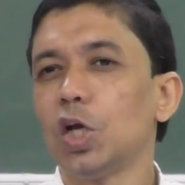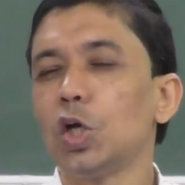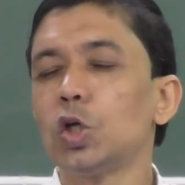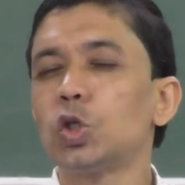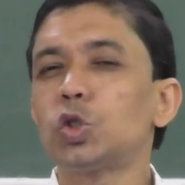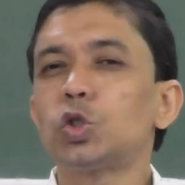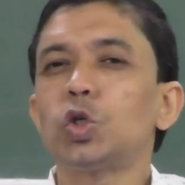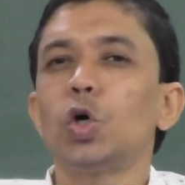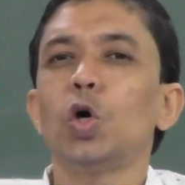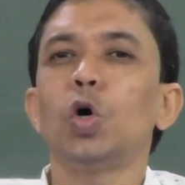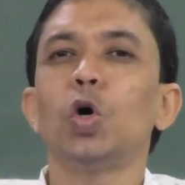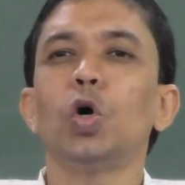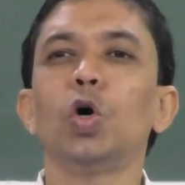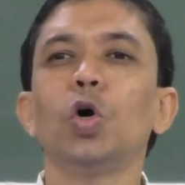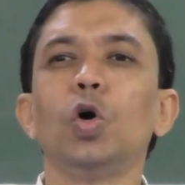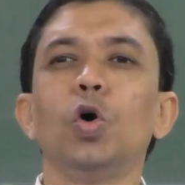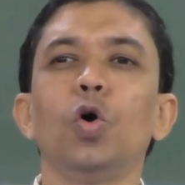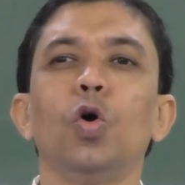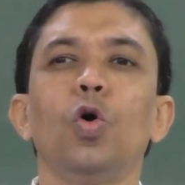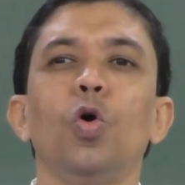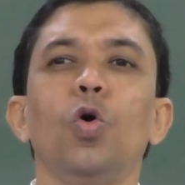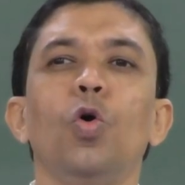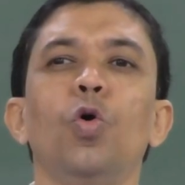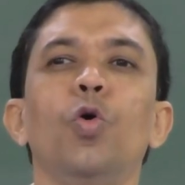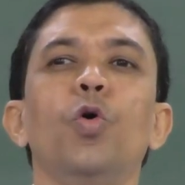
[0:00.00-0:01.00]
So,
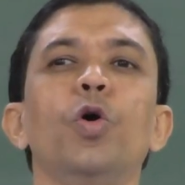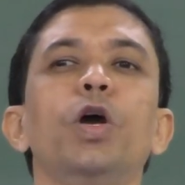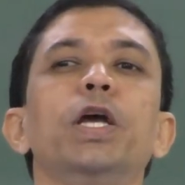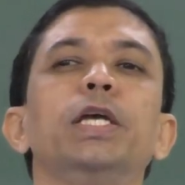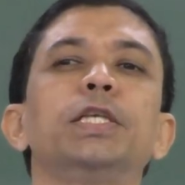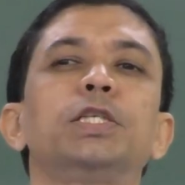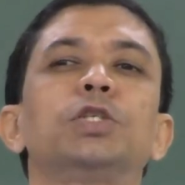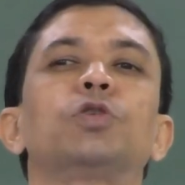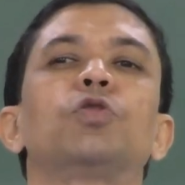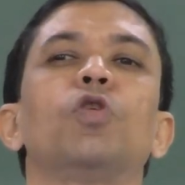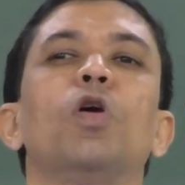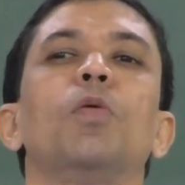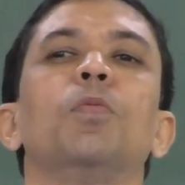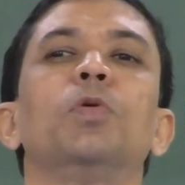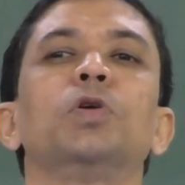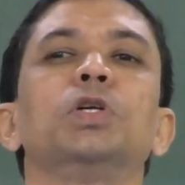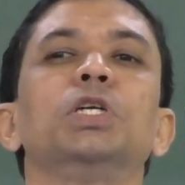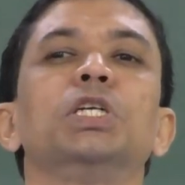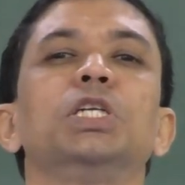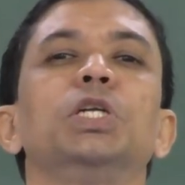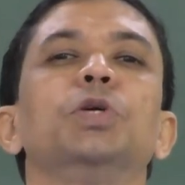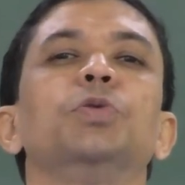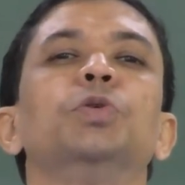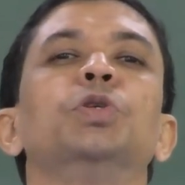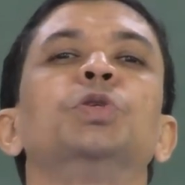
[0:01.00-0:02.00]
which
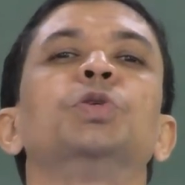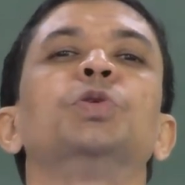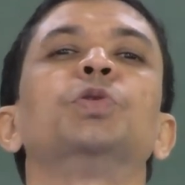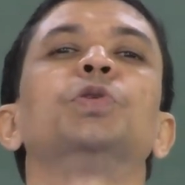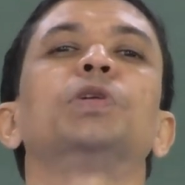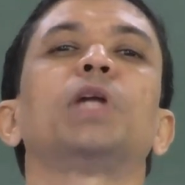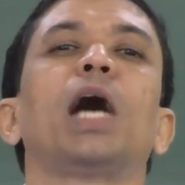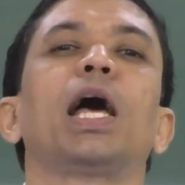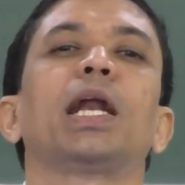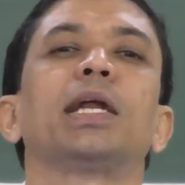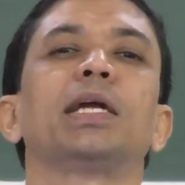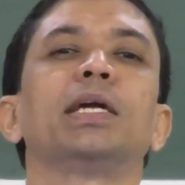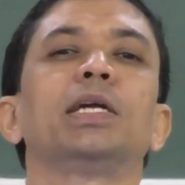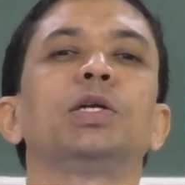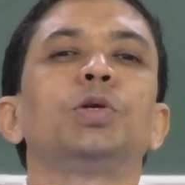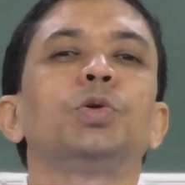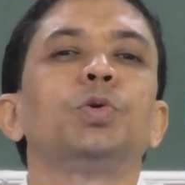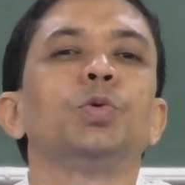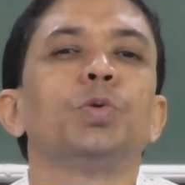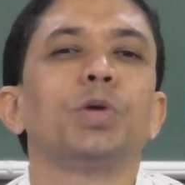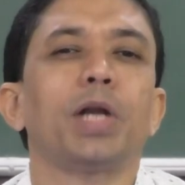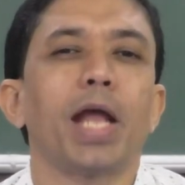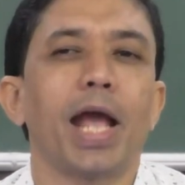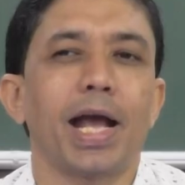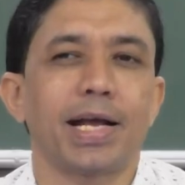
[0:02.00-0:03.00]
commodity we should target
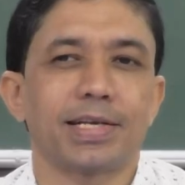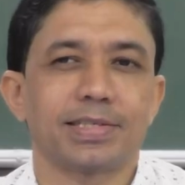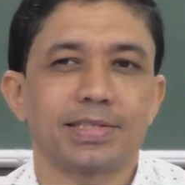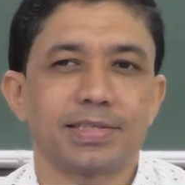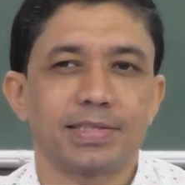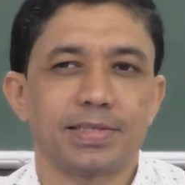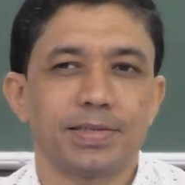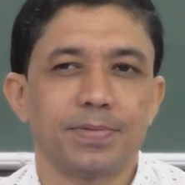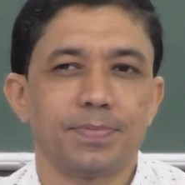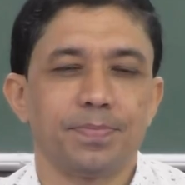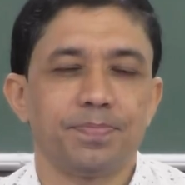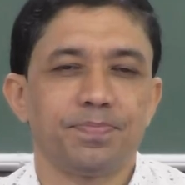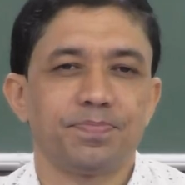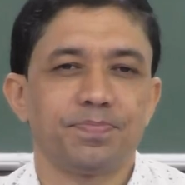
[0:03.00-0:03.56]
to tax?